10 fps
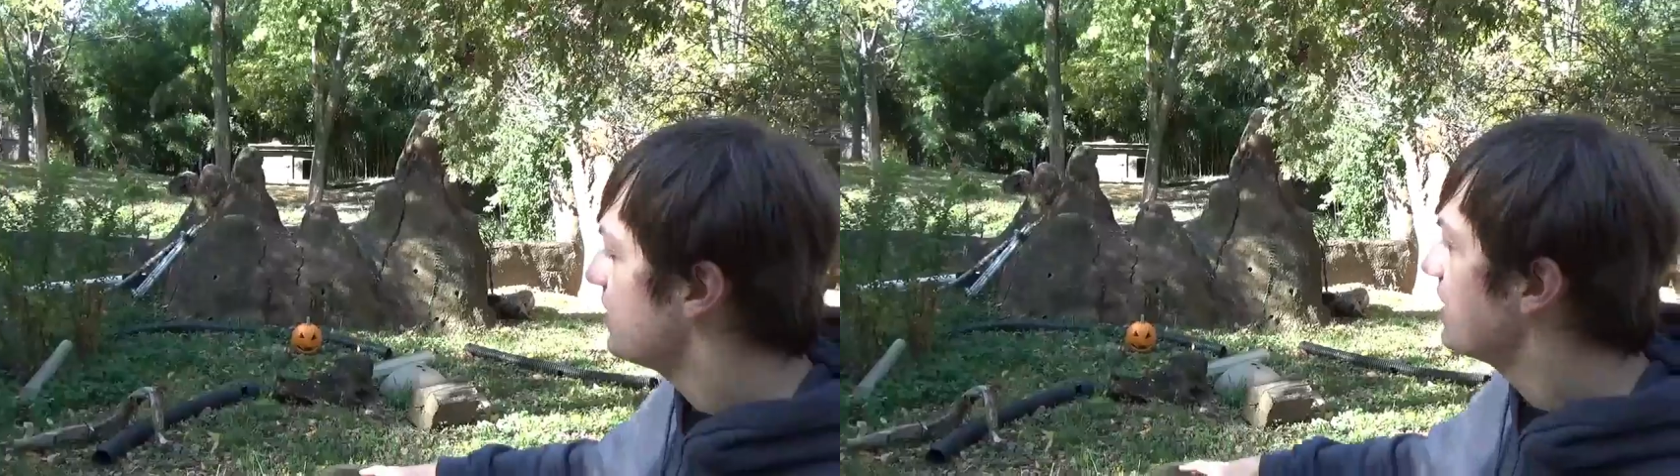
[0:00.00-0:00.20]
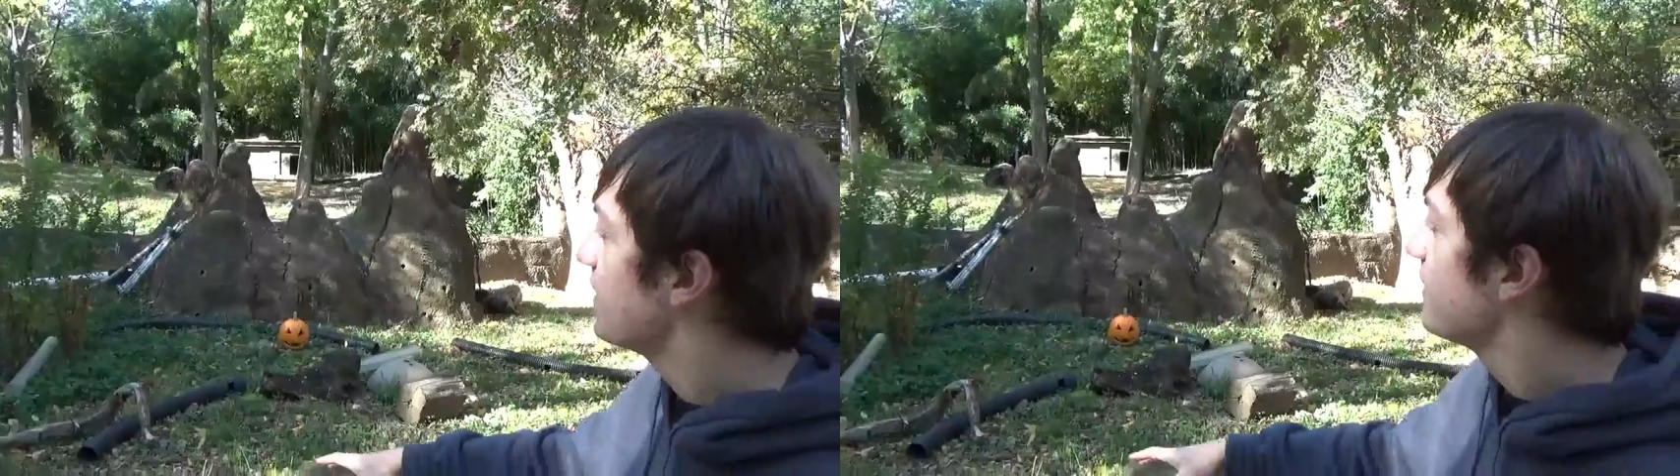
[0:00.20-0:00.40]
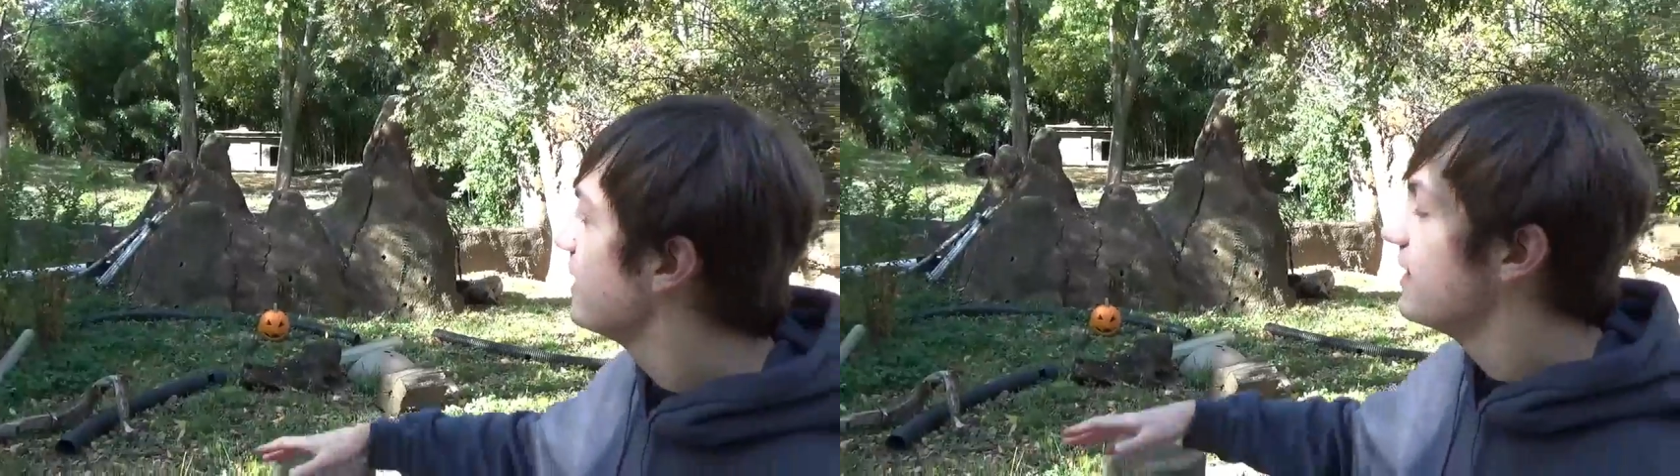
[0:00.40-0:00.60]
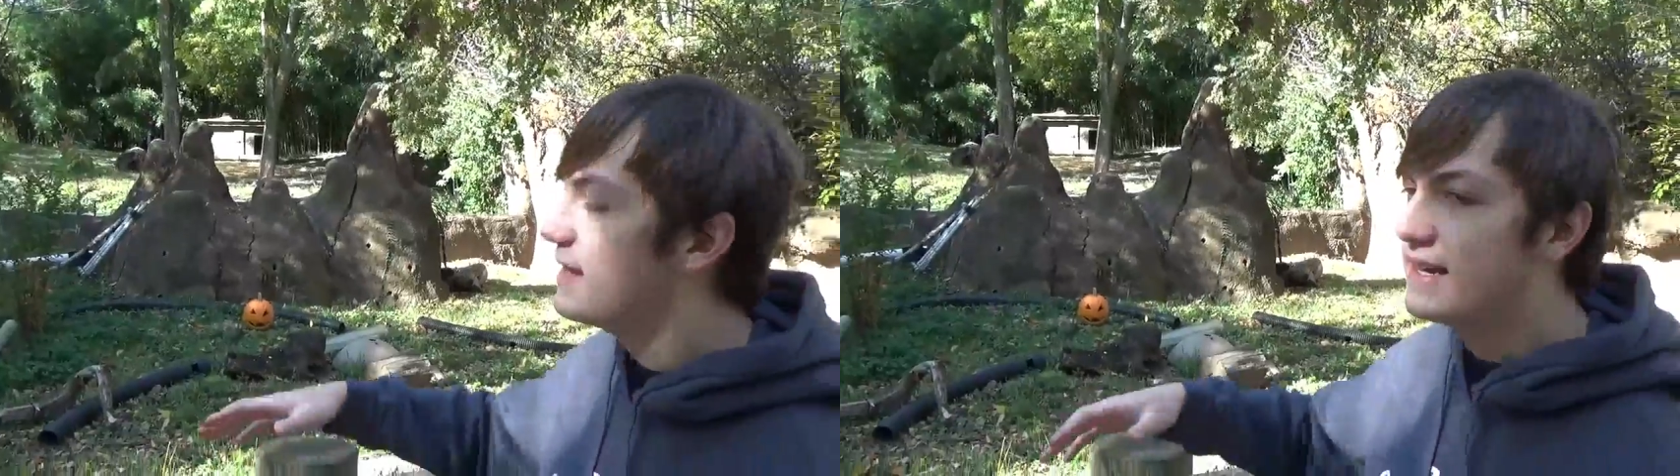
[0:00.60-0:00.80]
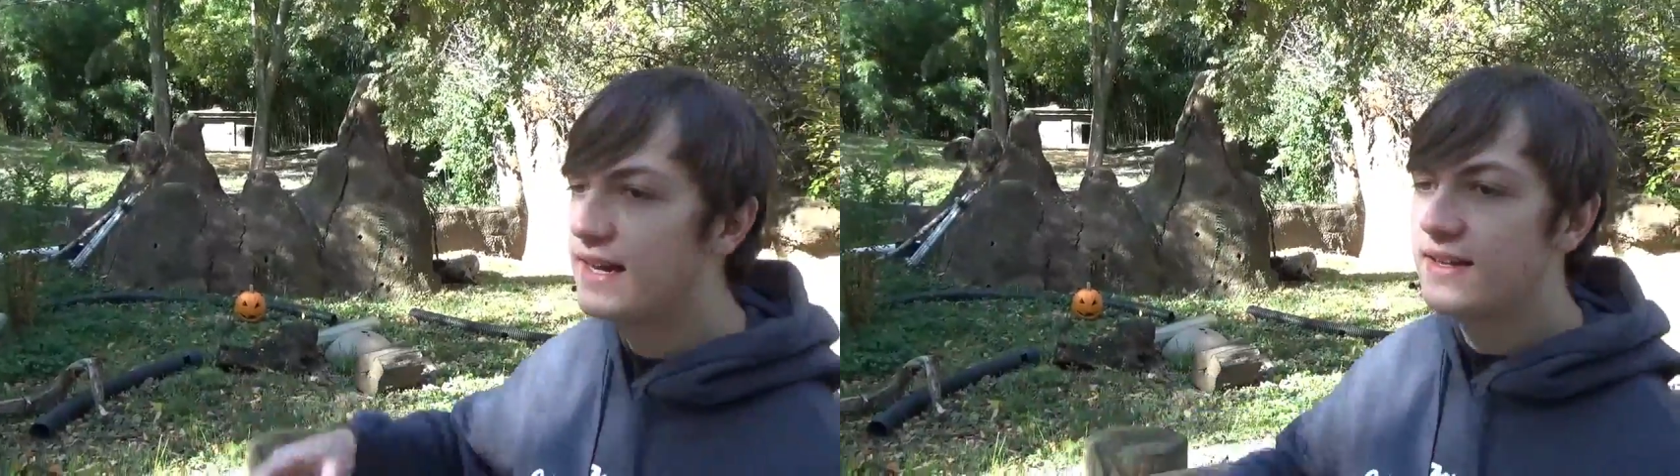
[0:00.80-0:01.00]
here,
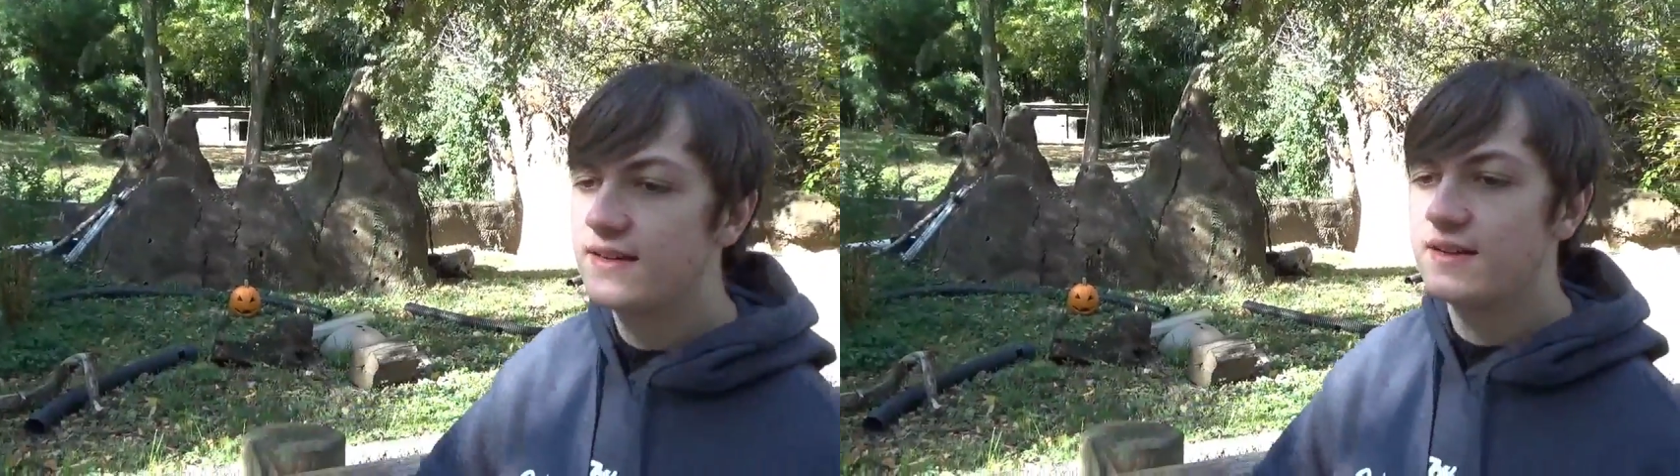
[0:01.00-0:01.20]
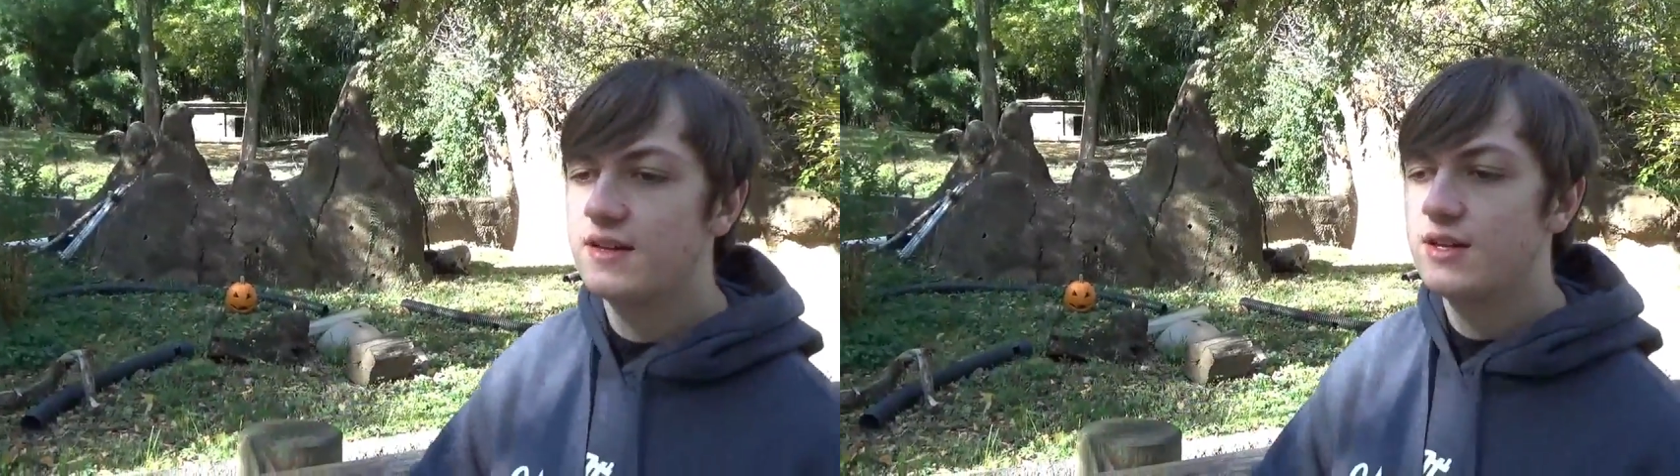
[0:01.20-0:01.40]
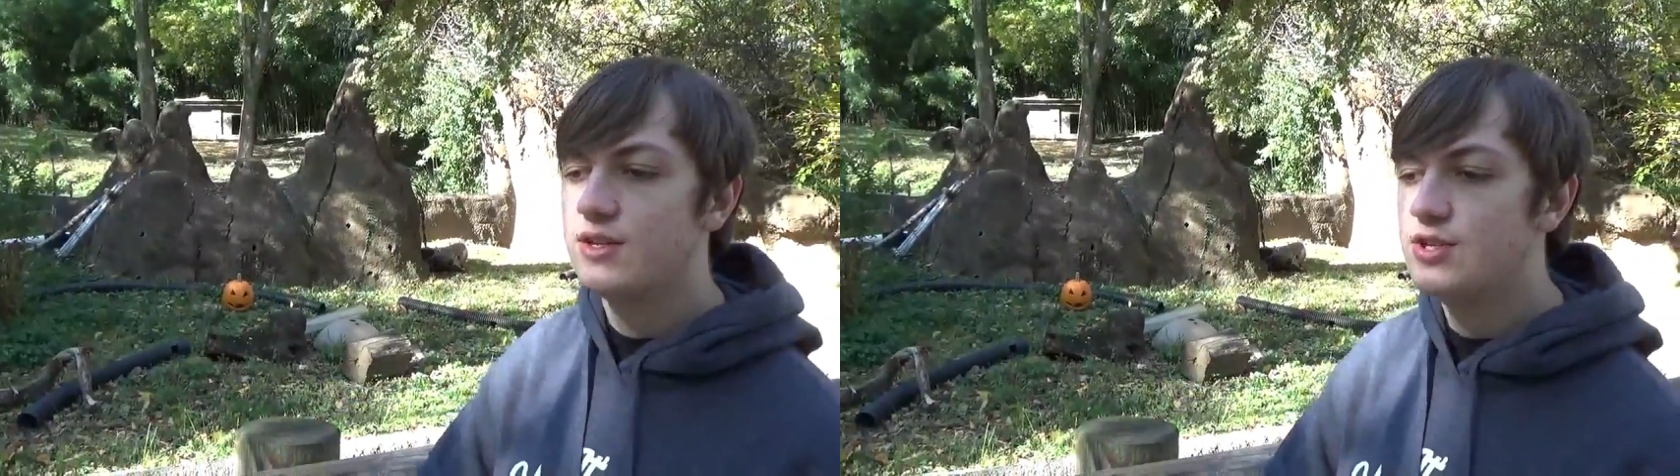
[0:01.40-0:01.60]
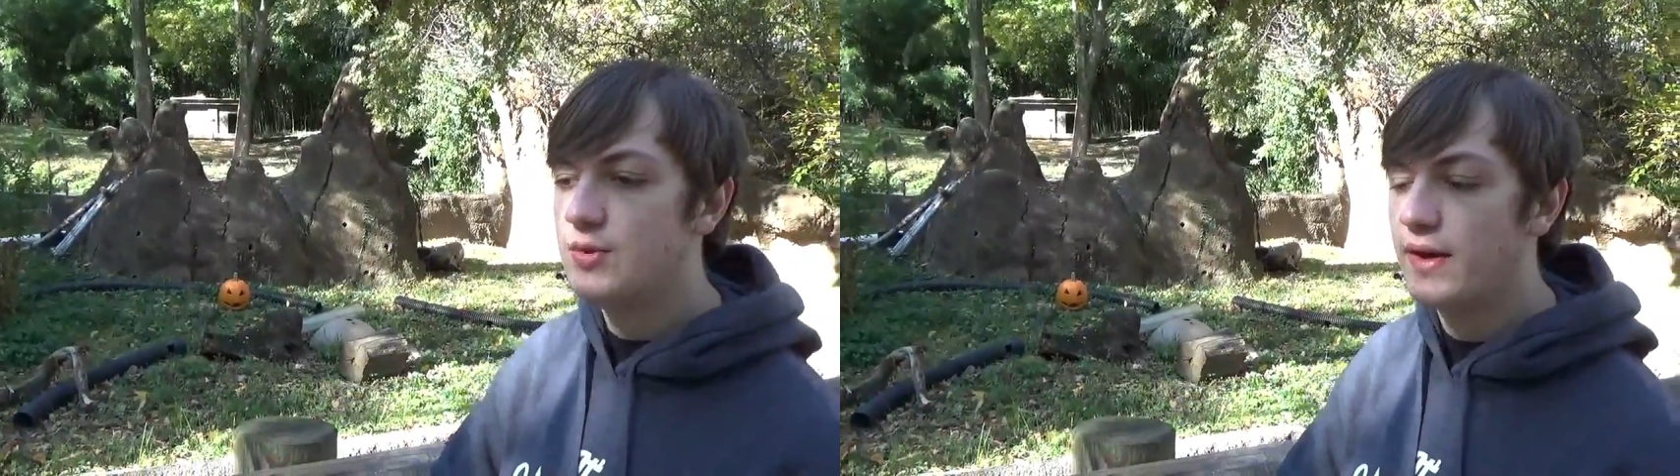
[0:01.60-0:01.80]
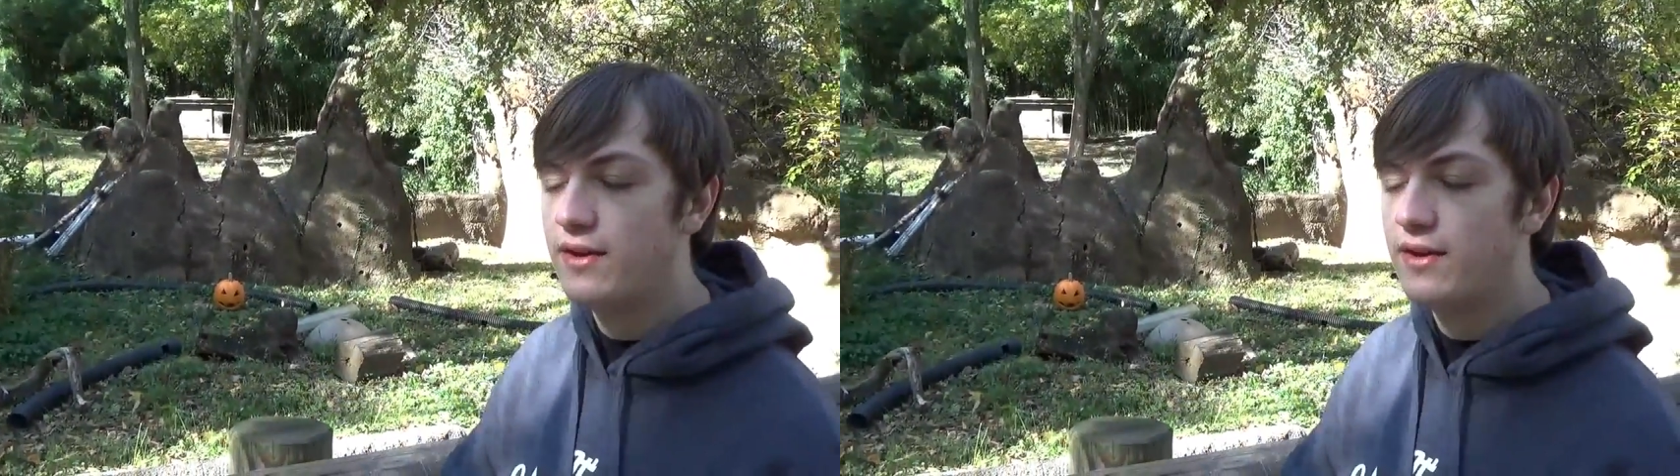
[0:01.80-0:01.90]
they kind of do what I